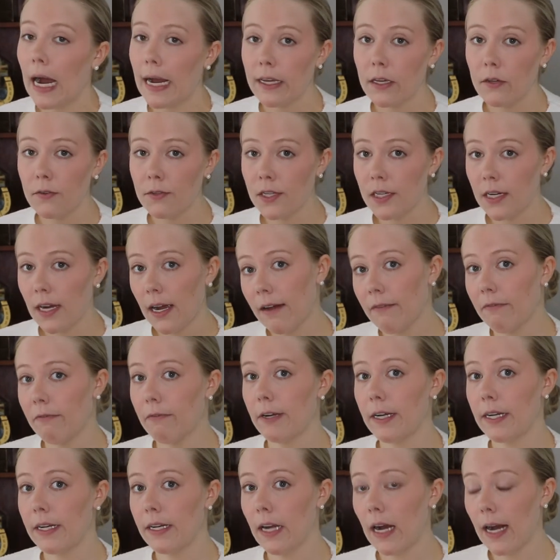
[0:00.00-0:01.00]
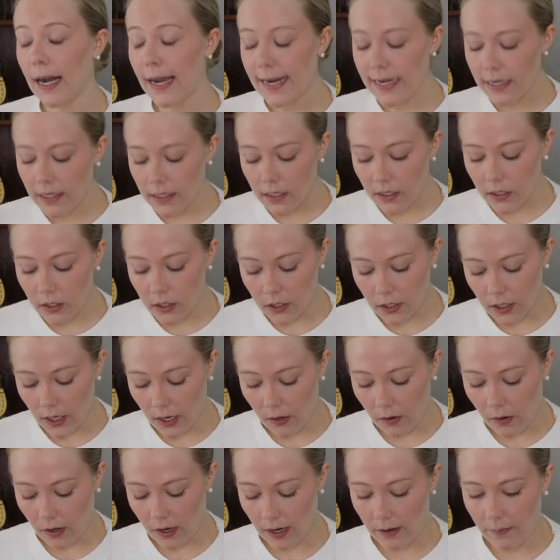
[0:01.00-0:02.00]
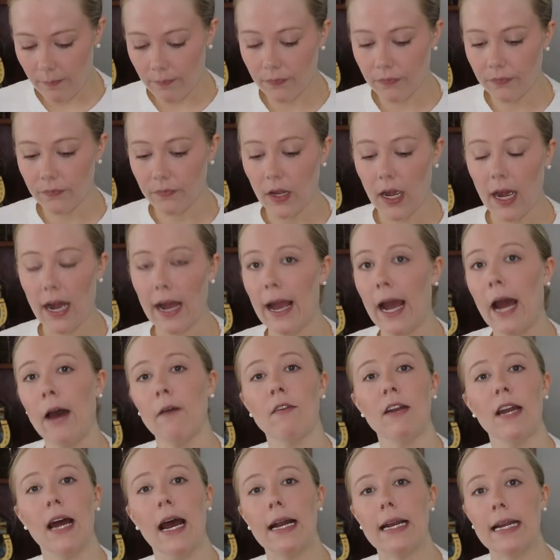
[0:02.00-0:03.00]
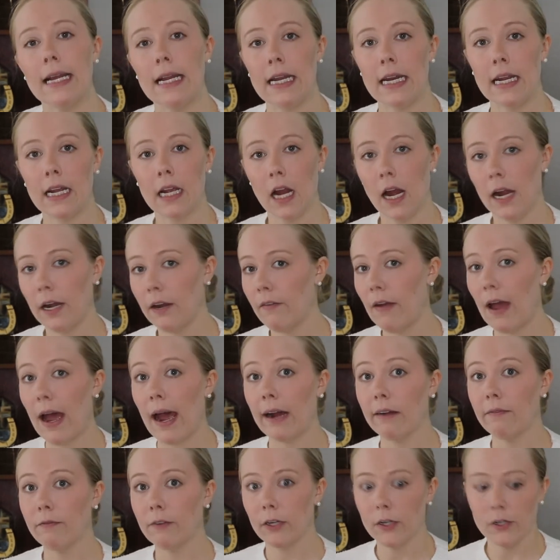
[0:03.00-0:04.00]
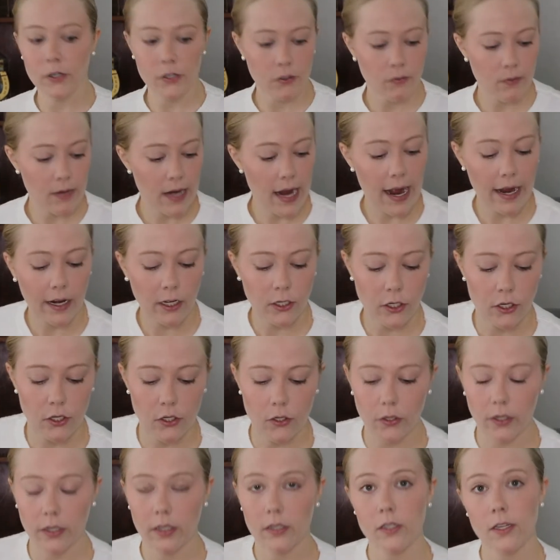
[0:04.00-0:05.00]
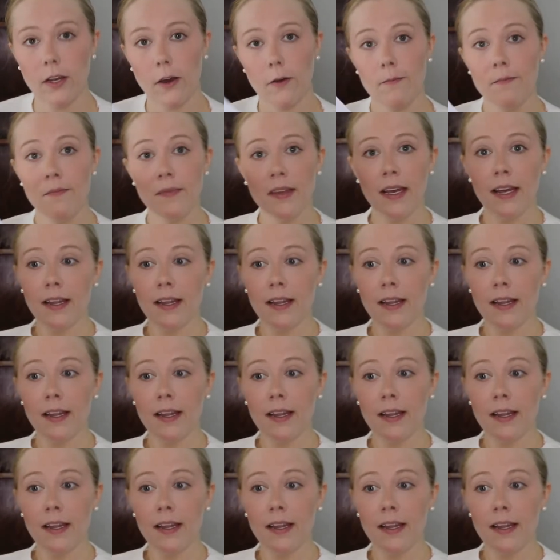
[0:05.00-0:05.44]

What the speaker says: I use it every night, so I haven't had any kind of adverse reaction to it. So